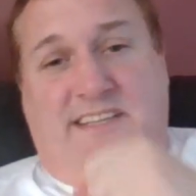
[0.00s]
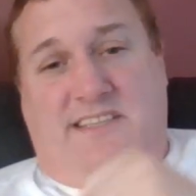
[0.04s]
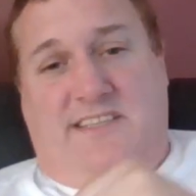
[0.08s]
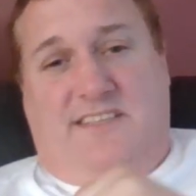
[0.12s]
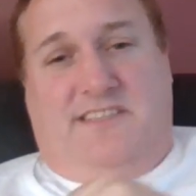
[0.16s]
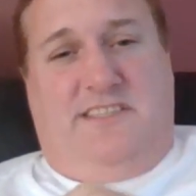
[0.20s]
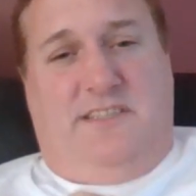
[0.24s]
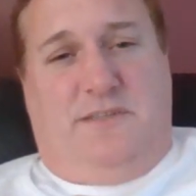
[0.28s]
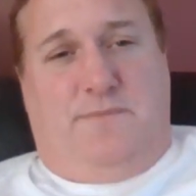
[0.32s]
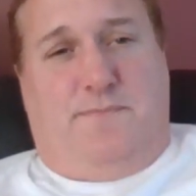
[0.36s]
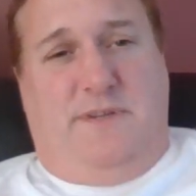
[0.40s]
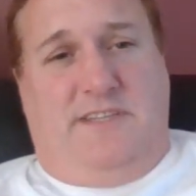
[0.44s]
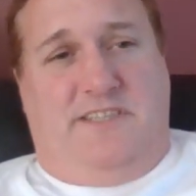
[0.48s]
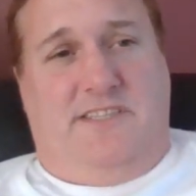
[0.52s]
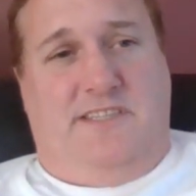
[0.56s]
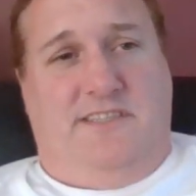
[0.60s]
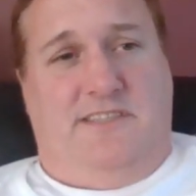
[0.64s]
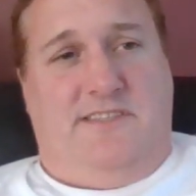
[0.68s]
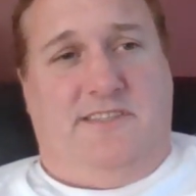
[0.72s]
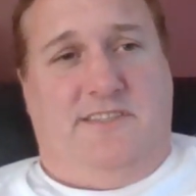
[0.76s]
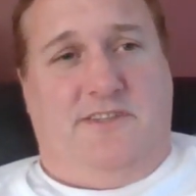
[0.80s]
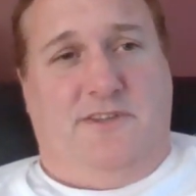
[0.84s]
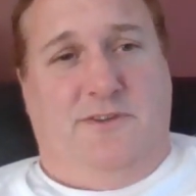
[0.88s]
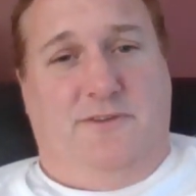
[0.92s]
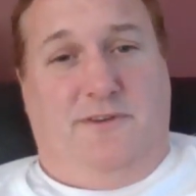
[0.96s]
Is it
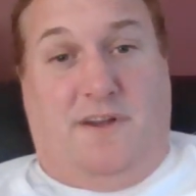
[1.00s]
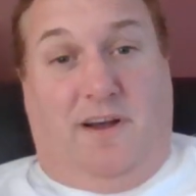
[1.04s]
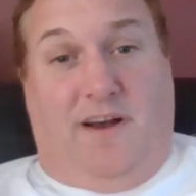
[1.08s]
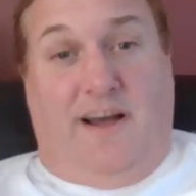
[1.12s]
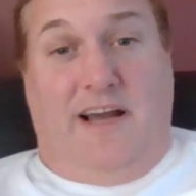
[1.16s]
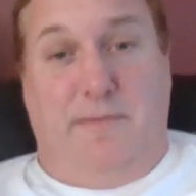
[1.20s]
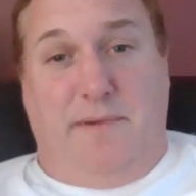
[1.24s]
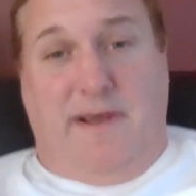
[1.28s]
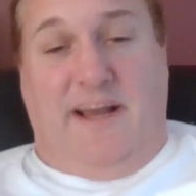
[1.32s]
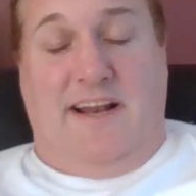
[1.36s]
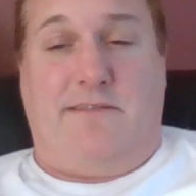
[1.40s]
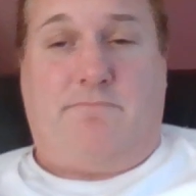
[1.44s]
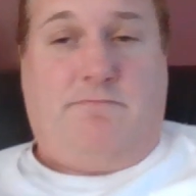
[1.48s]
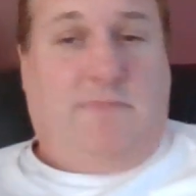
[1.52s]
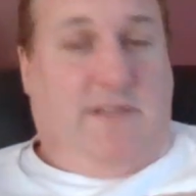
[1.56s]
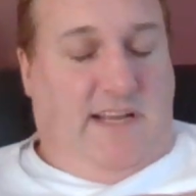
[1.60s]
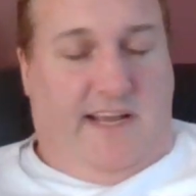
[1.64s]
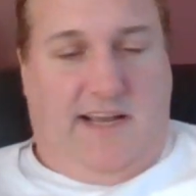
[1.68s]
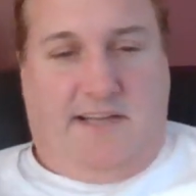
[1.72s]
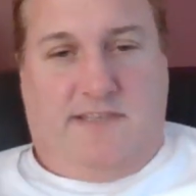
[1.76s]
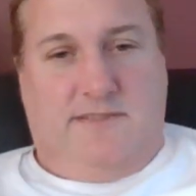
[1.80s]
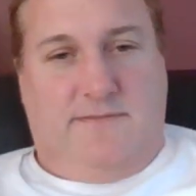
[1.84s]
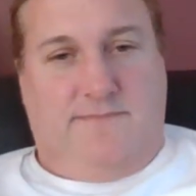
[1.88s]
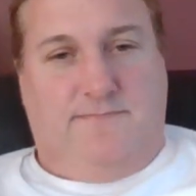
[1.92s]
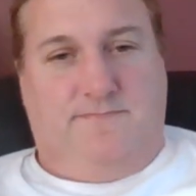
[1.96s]
suspicious to lie about it?
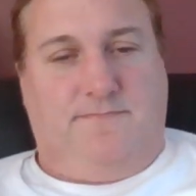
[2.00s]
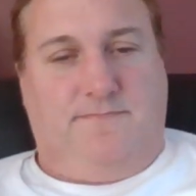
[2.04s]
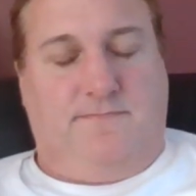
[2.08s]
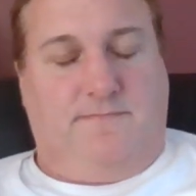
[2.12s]
Yes.